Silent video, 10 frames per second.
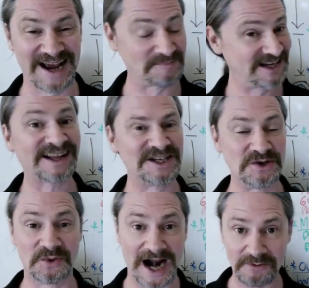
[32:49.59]
I'm telling
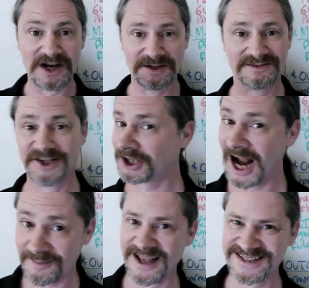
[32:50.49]
you, when I read your
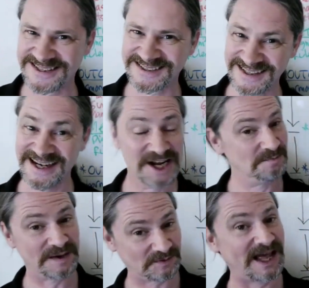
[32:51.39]
comments
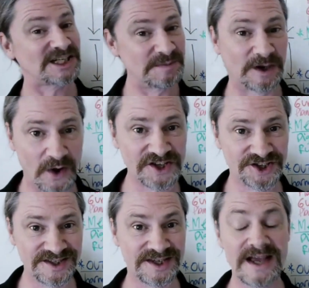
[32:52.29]
and people ask me
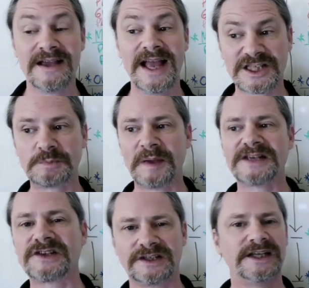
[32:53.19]
questions, it's
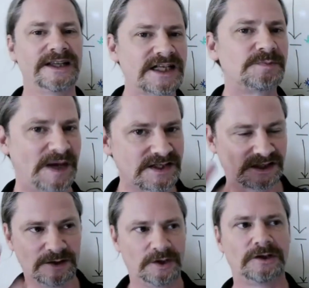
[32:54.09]
basically, that's
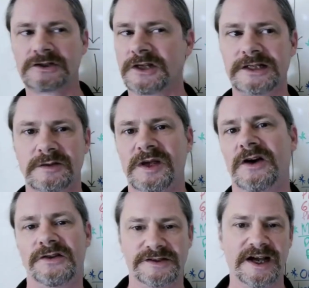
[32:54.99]
basically what it looks like to me
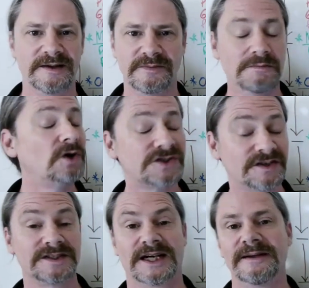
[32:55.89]
all the time, most
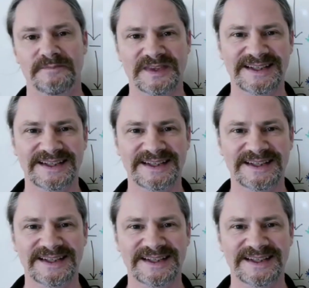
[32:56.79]
of the time.